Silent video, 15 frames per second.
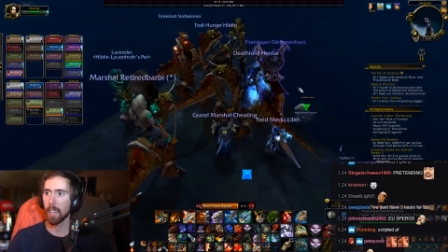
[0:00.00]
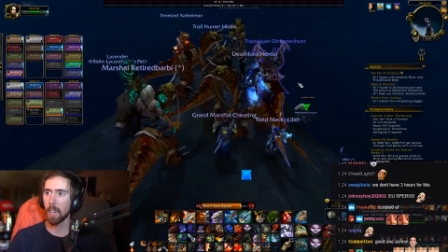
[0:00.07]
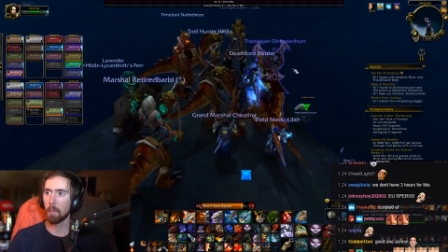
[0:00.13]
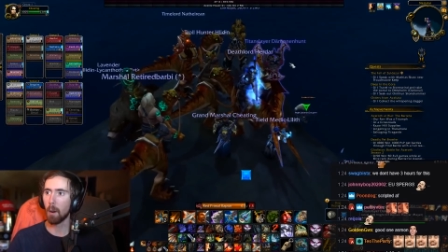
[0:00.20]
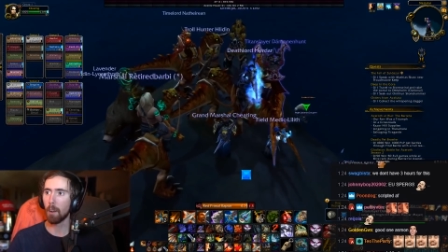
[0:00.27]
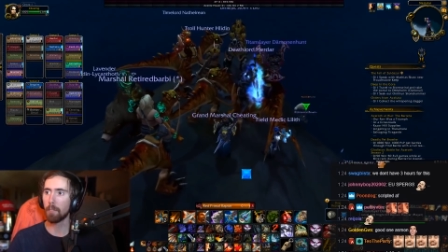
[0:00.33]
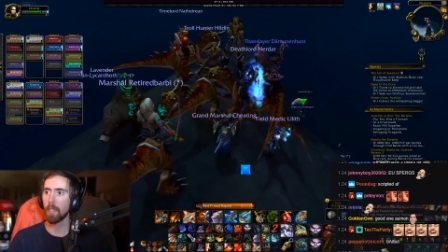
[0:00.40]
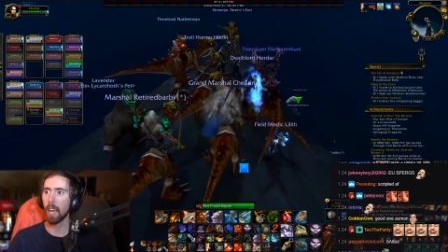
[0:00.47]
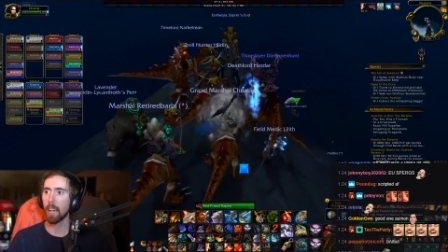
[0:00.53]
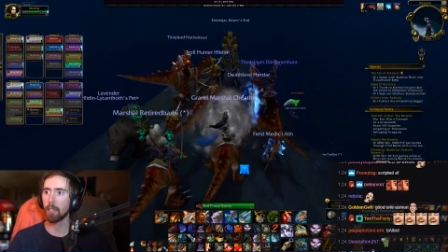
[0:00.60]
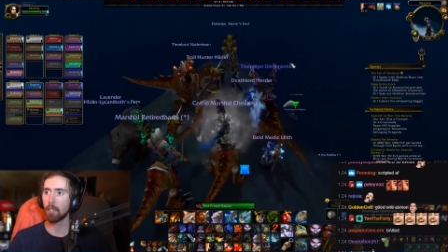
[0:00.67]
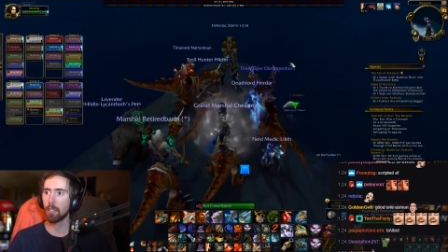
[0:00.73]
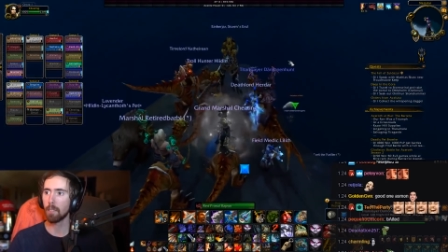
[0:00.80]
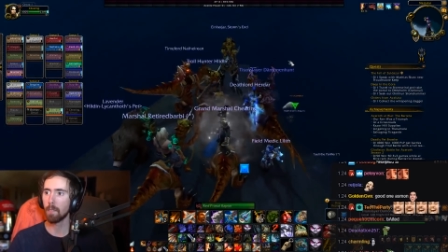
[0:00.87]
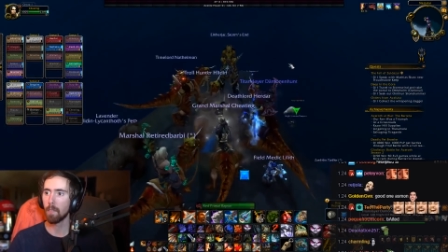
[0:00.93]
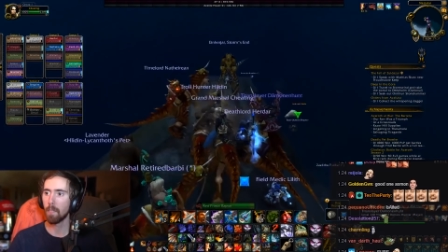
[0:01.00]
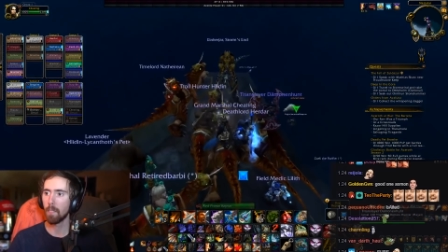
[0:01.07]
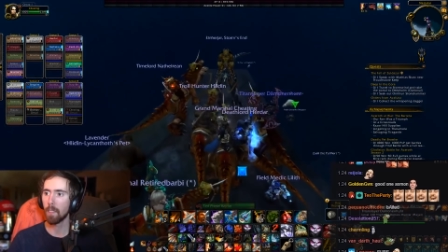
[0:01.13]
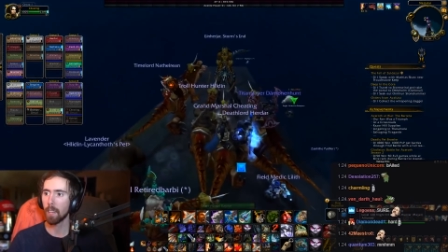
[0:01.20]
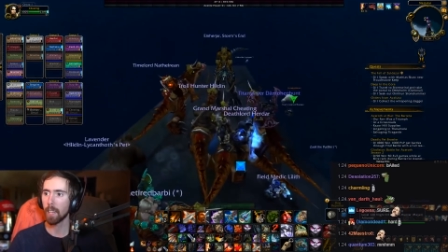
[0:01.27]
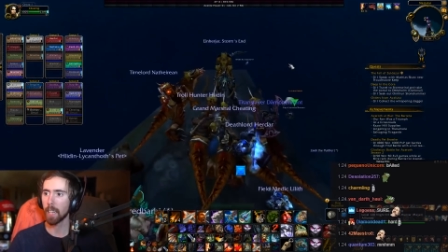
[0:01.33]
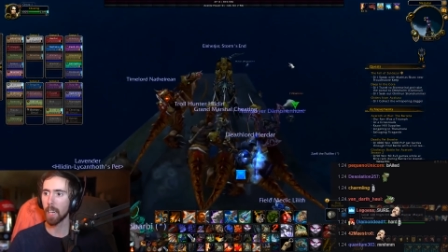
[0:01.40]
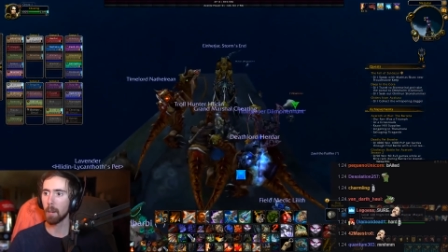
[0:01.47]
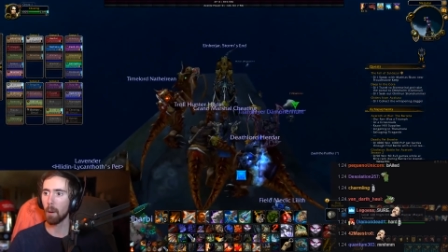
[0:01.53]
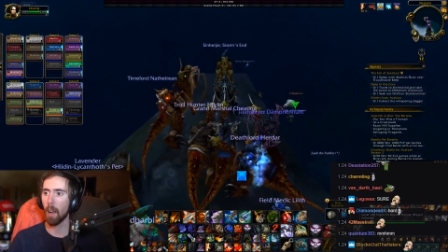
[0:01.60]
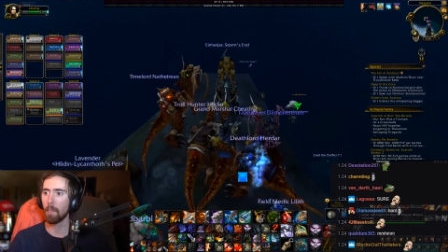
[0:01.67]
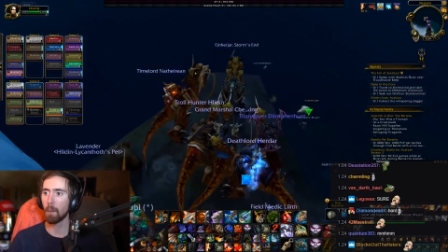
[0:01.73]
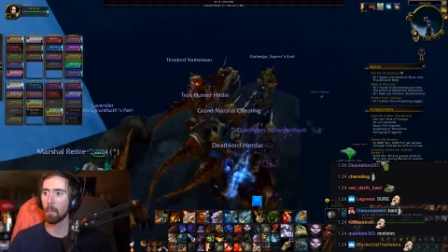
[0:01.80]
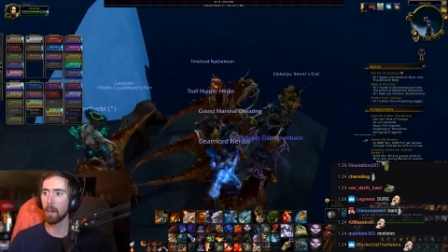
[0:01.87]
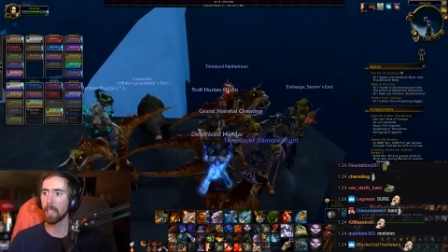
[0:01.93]
him off the edge. Get him,
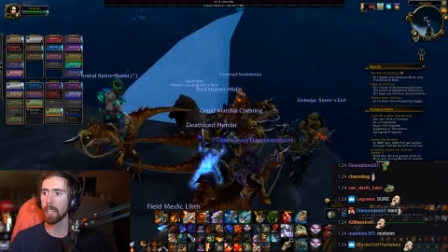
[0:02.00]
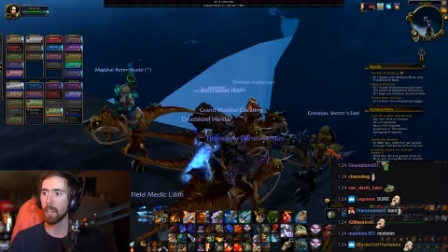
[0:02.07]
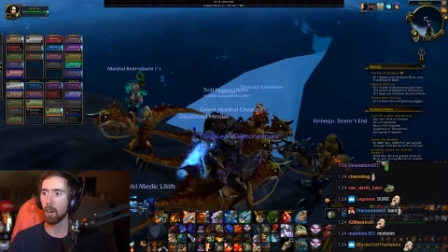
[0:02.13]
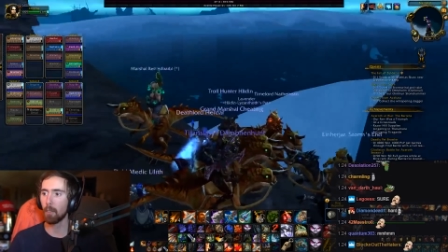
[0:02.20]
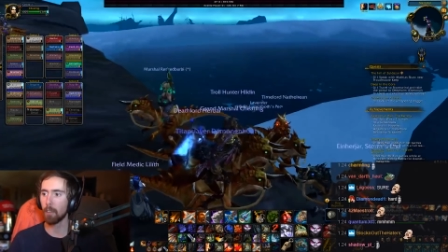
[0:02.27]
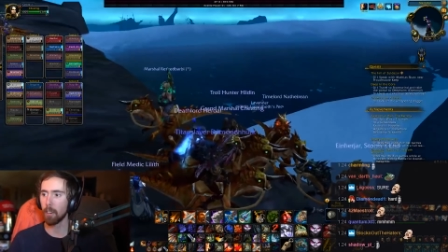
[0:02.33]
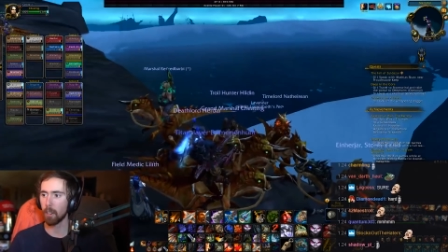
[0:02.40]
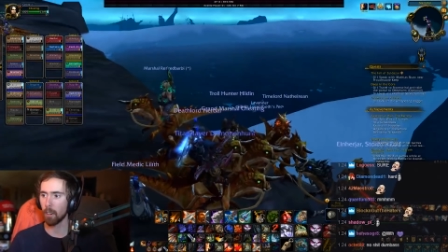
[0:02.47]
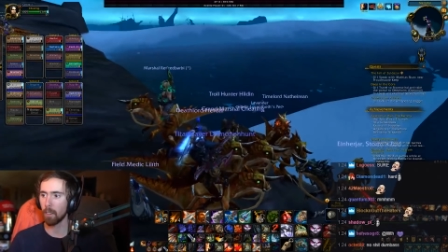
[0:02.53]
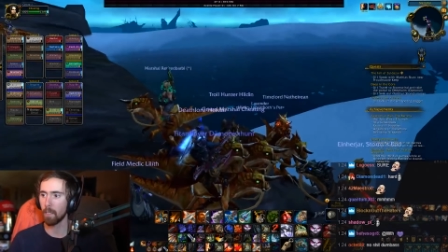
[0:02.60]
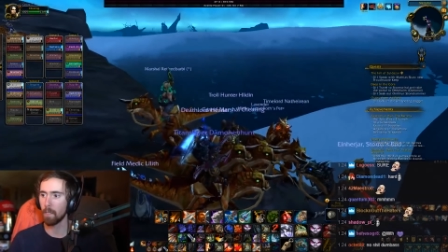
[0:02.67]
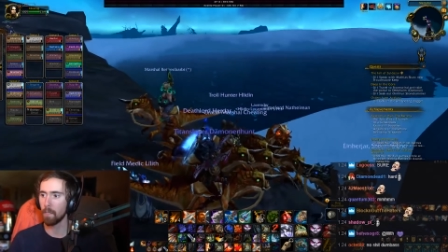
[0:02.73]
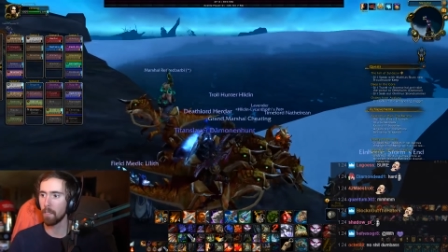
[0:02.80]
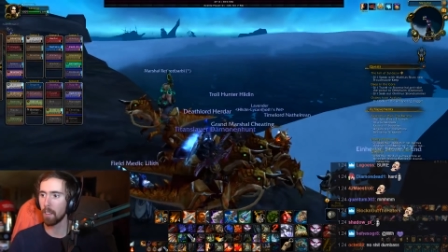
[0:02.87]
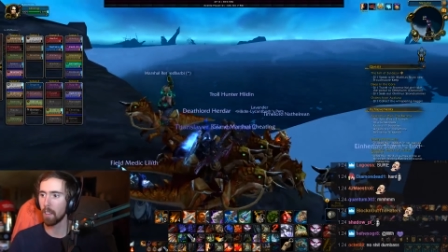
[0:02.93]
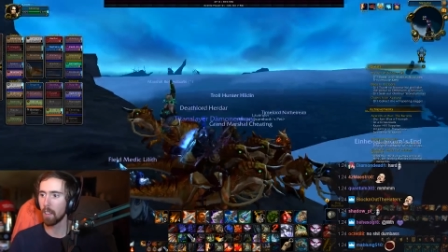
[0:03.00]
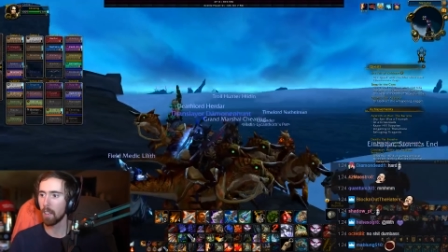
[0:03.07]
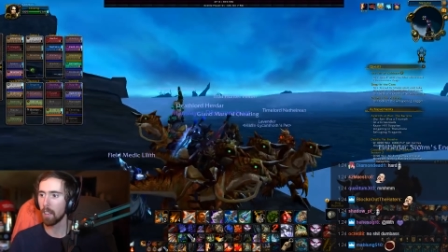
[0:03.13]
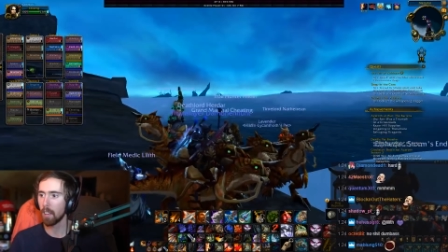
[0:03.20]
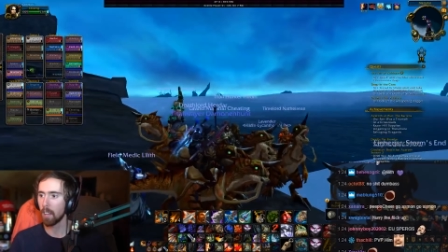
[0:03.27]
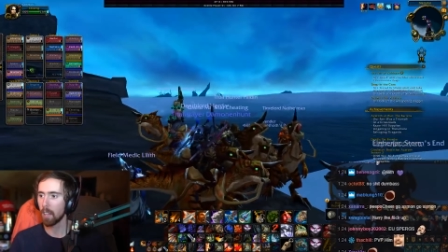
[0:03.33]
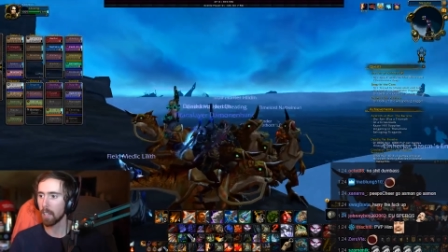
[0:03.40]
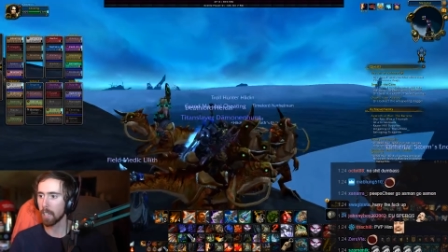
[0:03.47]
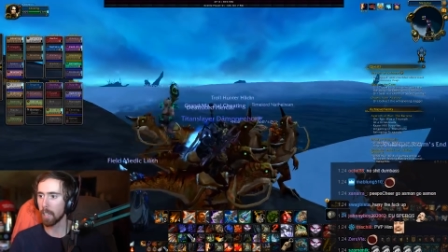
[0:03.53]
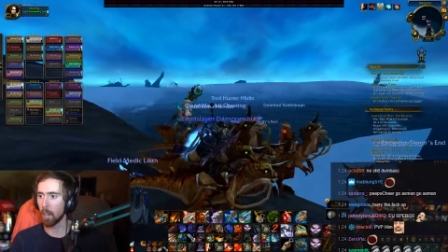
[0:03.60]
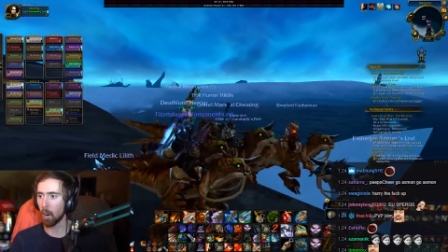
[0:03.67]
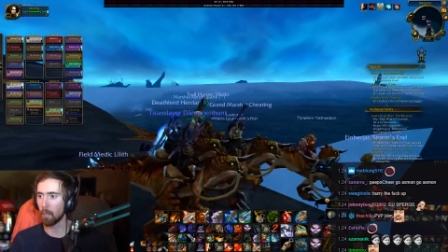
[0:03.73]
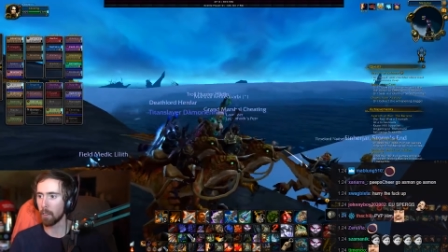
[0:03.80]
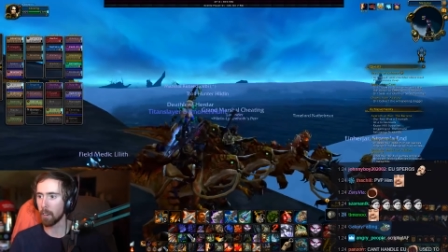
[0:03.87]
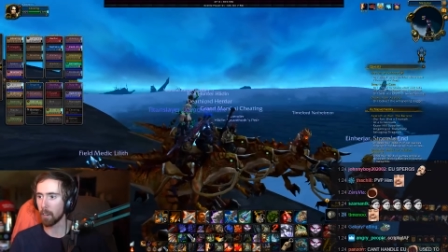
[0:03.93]
everybody get over here. Get
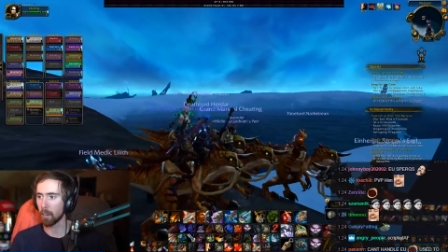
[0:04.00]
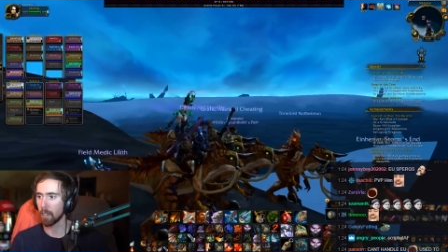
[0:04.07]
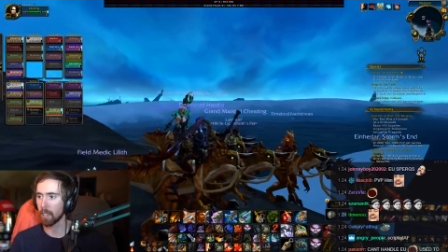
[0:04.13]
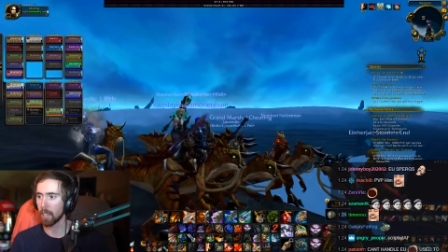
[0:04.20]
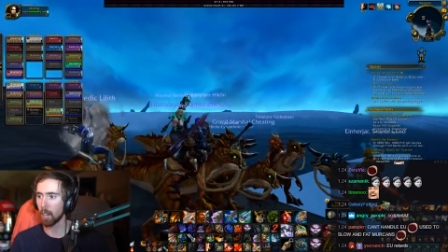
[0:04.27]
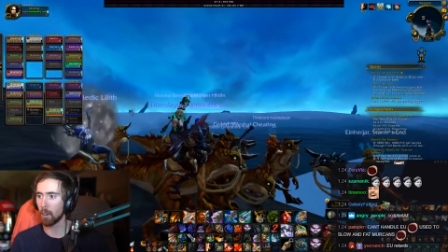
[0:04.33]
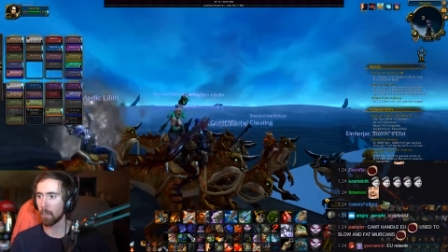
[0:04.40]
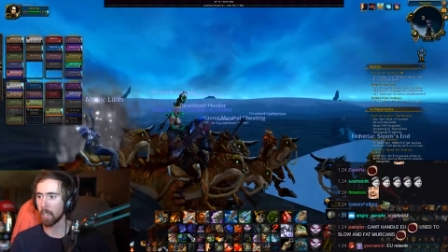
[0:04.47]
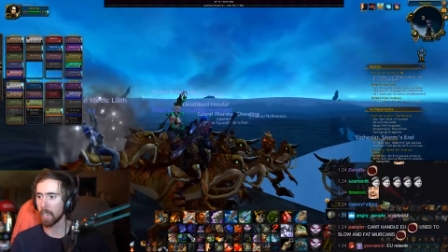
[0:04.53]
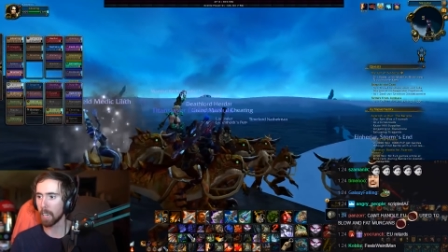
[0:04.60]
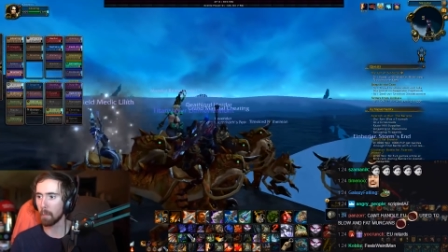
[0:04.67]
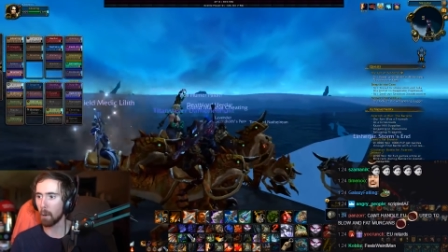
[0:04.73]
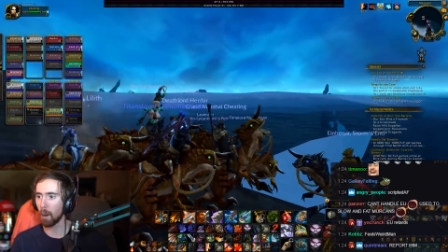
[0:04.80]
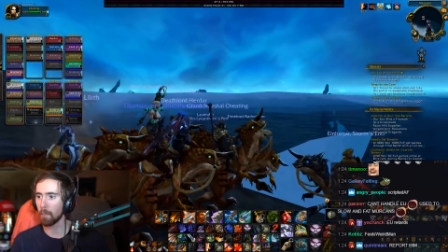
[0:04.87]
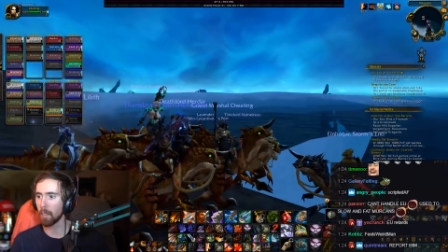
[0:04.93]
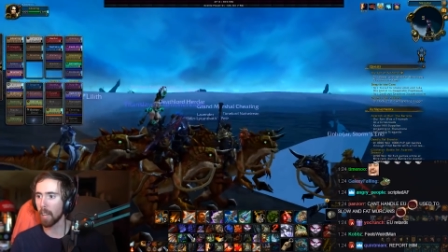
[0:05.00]
over here. Get over Get him off the